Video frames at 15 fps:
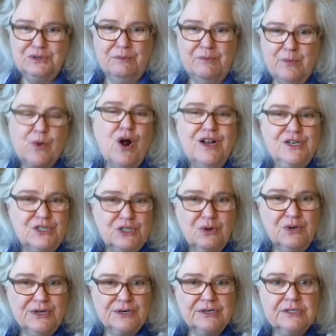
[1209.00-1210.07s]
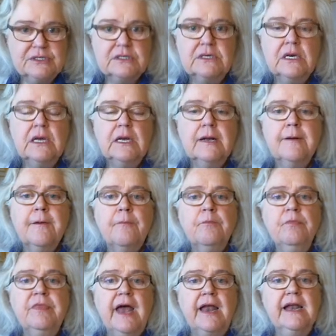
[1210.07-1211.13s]
broad shoulders,
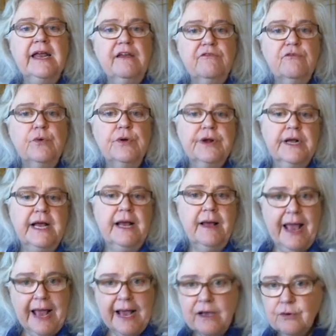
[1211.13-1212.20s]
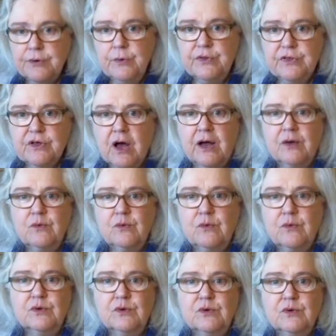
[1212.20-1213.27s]
that if we're angry with God, we're
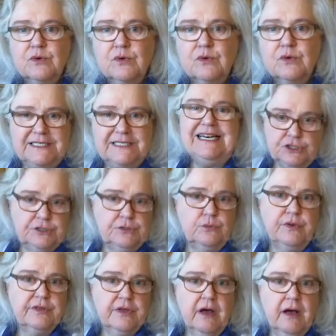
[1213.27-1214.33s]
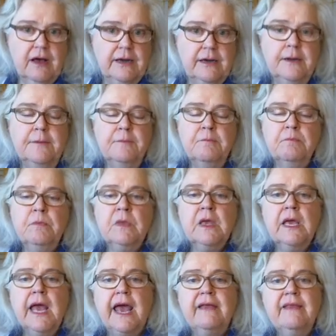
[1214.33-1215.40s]
still in connection with God.
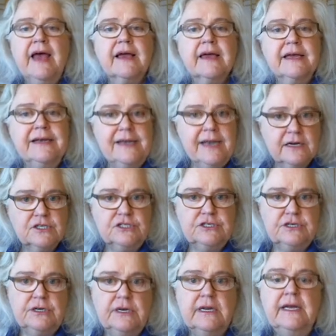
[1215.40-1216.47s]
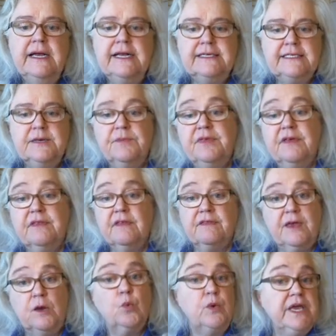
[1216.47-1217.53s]
And that connection is something that
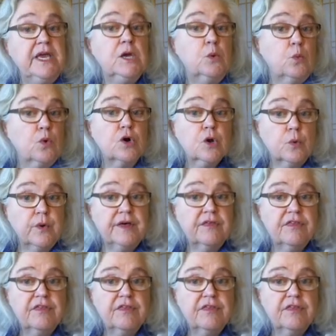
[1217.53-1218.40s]
then we can work with,